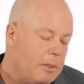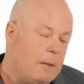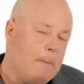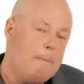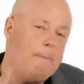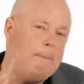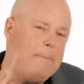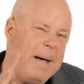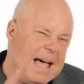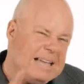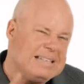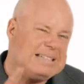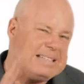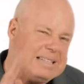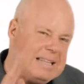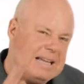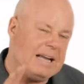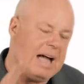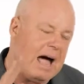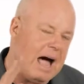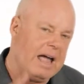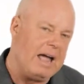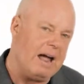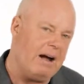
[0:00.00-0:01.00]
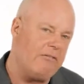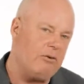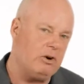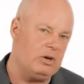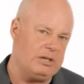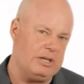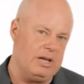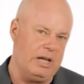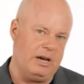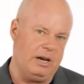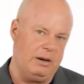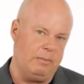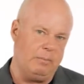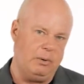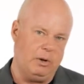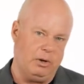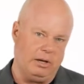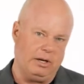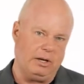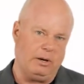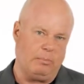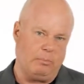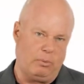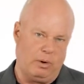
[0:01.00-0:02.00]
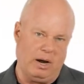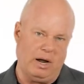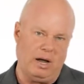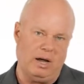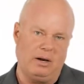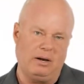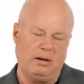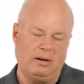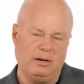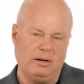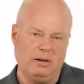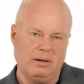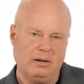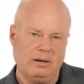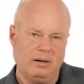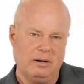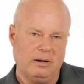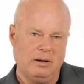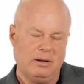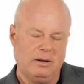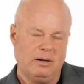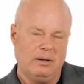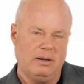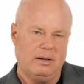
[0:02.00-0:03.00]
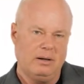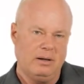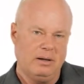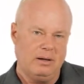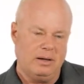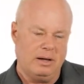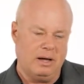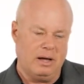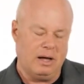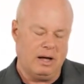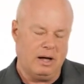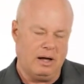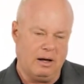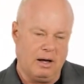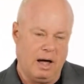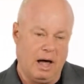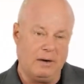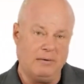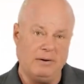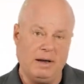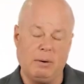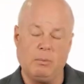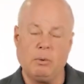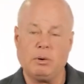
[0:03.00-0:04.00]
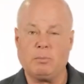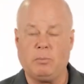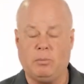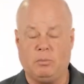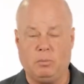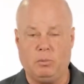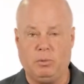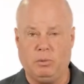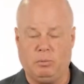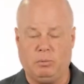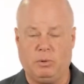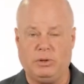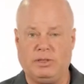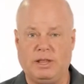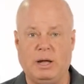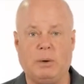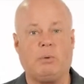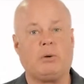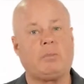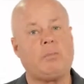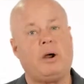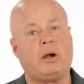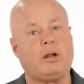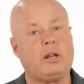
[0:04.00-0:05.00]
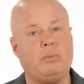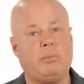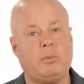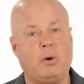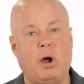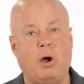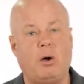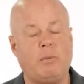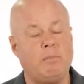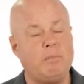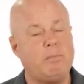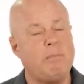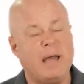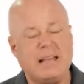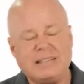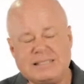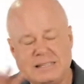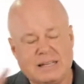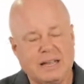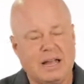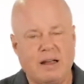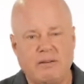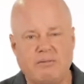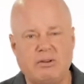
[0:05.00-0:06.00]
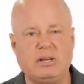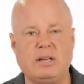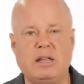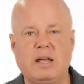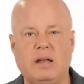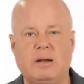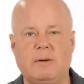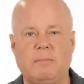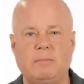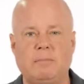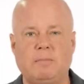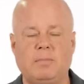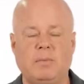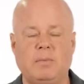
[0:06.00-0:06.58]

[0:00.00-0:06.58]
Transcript: The best thing I ever did in building a brand with Network Marketing Pro, best thing I ever did